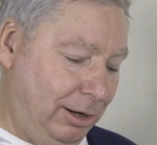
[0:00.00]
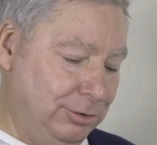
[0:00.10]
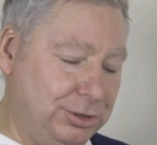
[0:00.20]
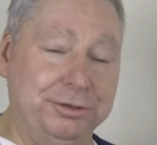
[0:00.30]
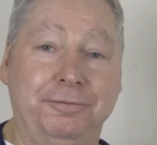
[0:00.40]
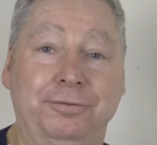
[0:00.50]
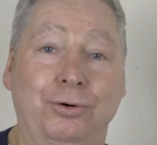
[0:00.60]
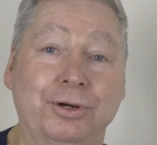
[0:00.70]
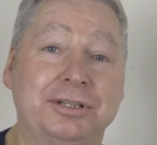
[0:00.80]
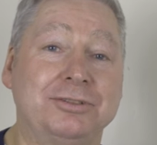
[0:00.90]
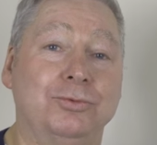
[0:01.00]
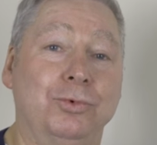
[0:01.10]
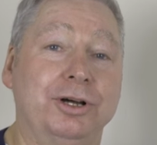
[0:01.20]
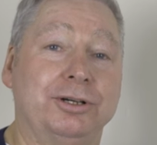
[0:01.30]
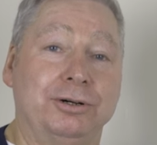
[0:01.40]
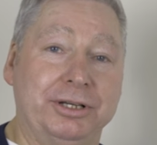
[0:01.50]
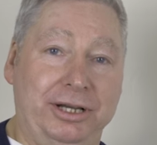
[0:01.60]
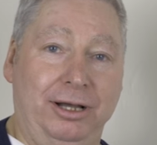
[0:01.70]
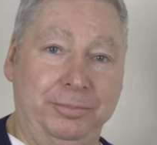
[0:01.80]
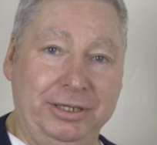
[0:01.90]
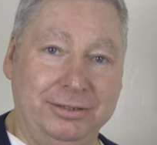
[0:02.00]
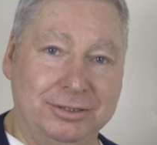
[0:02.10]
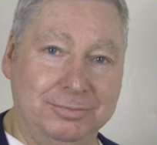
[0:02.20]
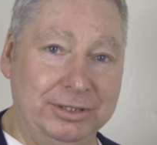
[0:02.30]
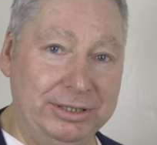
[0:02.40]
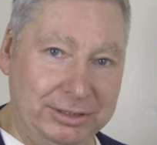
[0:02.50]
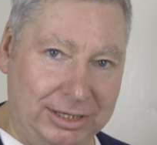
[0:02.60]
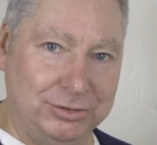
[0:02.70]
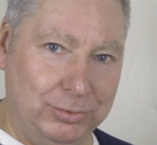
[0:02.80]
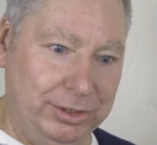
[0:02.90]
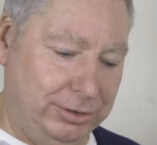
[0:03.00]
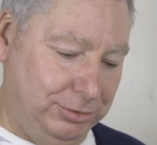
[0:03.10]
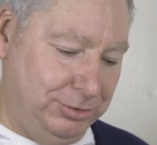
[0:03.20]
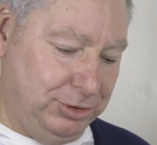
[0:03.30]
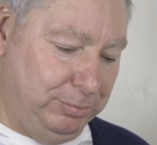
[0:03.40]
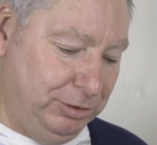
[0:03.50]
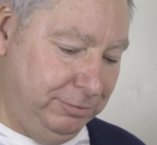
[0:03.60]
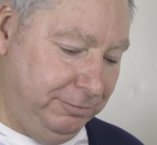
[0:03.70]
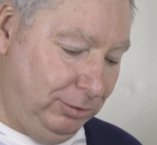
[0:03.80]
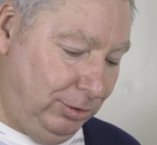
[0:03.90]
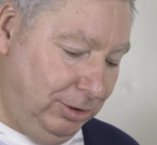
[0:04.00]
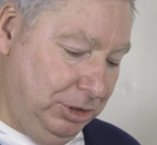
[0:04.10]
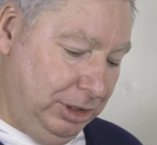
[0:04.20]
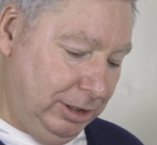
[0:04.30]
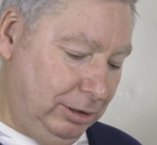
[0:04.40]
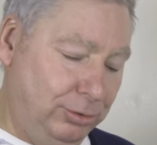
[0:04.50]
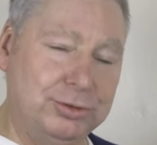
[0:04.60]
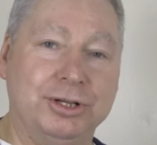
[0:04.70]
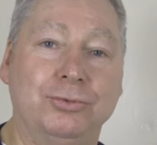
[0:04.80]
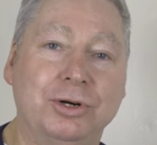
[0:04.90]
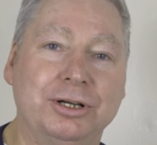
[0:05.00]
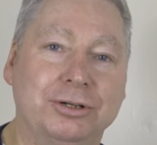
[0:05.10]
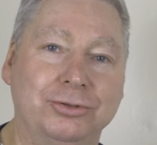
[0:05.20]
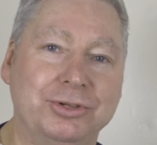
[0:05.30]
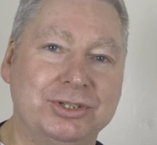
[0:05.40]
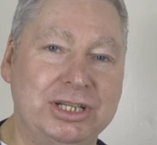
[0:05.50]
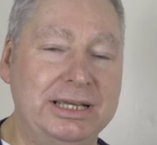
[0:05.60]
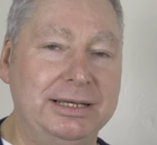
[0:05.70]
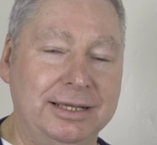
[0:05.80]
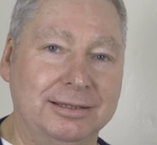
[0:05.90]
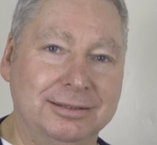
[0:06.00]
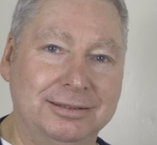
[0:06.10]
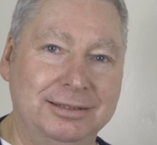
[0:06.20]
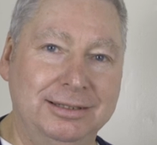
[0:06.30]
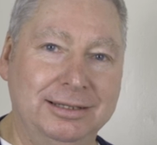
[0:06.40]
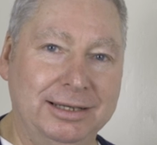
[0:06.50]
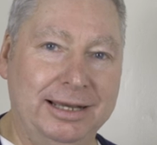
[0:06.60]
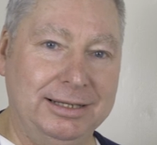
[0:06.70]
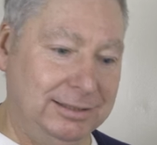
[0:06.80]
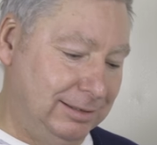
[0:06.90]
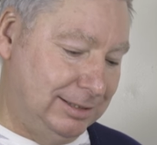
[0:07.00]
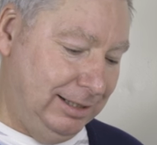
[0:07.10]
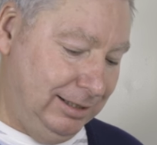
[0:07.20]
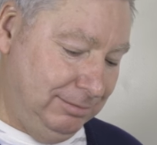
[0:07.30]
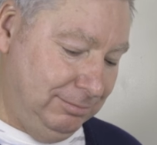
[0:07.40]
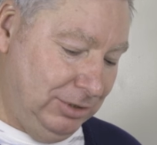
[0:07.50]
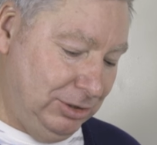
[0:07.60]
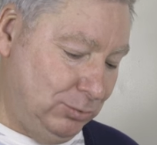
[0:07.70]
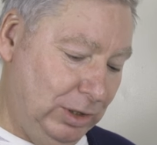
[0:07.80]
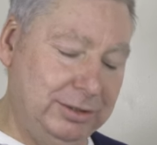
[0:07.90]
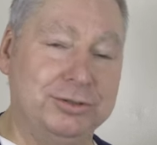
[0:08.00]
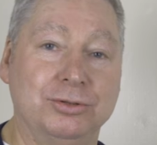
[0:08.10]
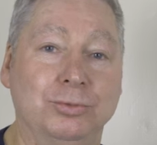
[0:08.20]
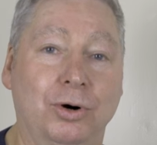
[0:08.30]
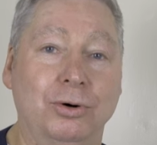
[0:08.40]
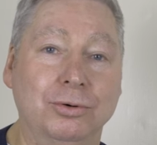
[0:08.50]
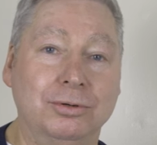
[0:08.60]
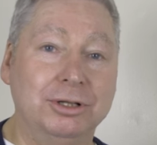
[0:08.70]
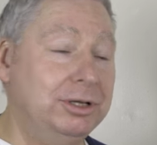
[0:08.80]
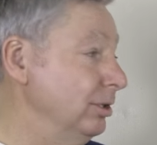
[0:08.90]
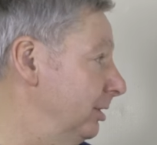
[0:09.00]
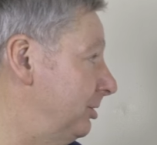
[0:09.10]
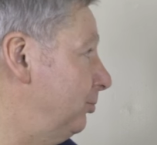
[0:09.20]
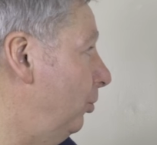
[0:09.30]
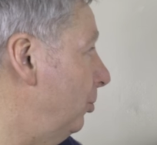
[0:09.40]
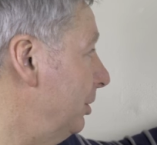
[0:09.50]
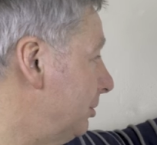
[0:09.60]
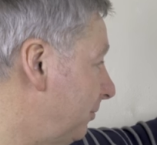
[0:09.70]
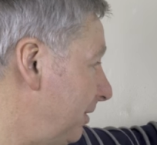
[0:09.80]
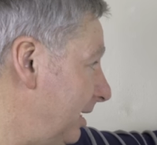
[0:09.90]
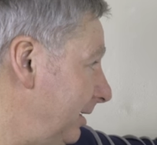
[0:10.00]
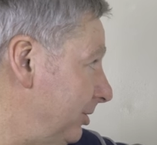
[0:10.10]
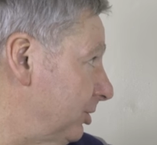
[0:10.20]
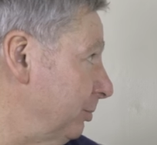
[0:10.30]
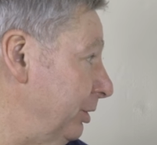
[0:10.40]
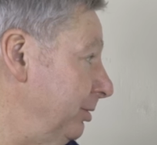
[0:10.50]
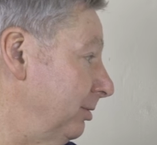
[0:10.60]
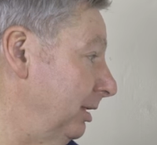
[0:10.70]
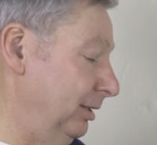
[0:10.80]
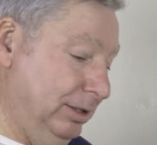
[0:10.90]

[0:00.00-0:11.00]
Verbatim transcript: goes on the floor, it doesn't work on carpets, but it does work on a smooth floor. It'll also work on the ceiling and um, as well as the wall. This wall is fairly smooth